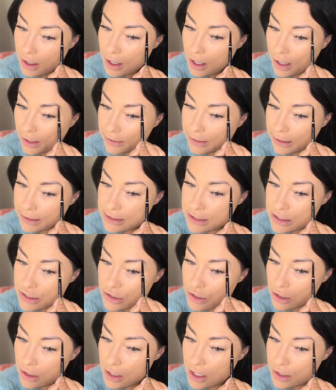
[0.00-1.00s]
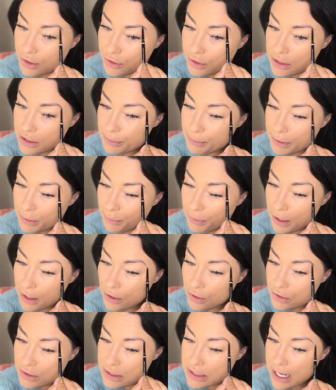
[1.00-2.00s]
I like to start underneath my
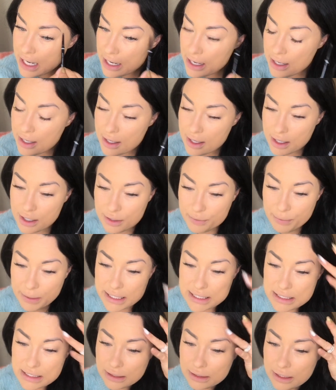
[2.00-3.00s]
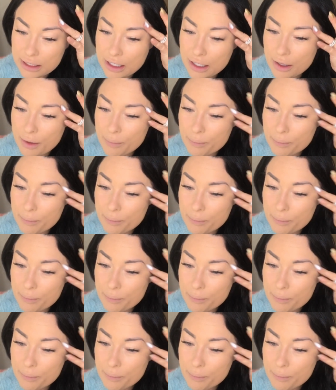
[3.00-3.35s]
brows and basically